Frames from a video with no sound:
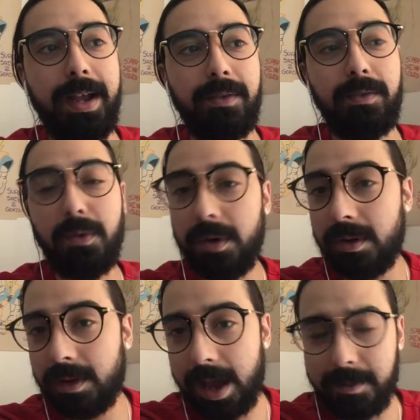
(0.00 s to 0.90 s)

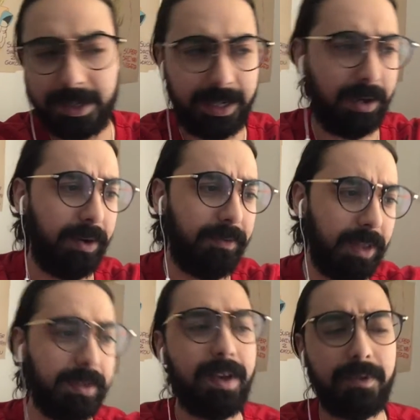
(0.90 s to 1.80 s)
historical commentary,
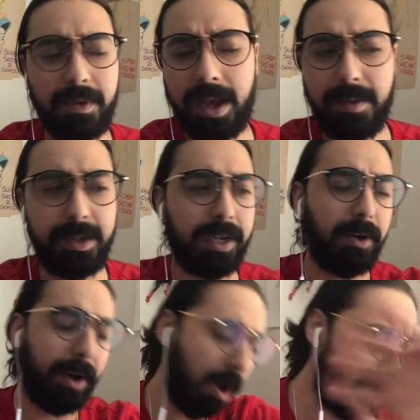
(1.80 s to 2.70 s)
philosophical
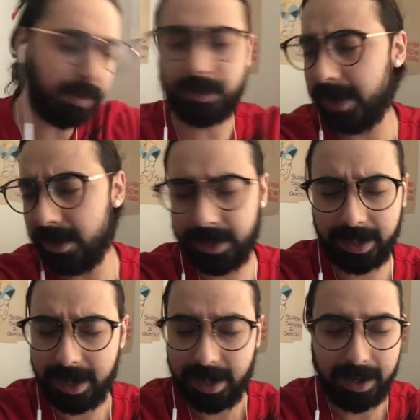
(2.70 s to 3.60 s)
commentary, all surrounding
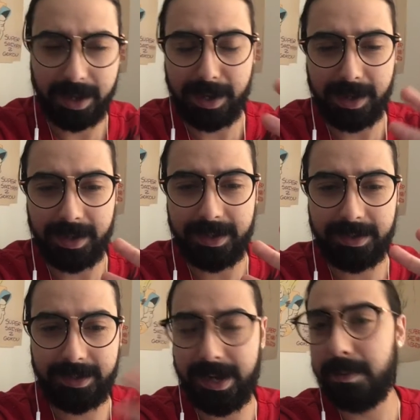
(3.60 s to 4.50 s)
uh,
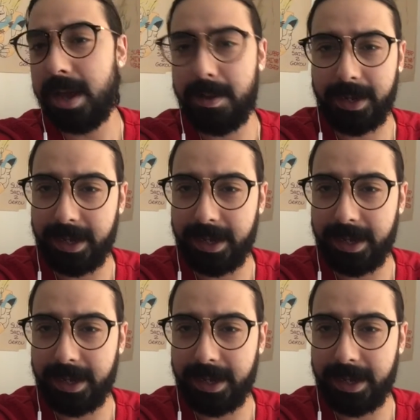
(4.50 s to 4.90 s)
stand-up comedy.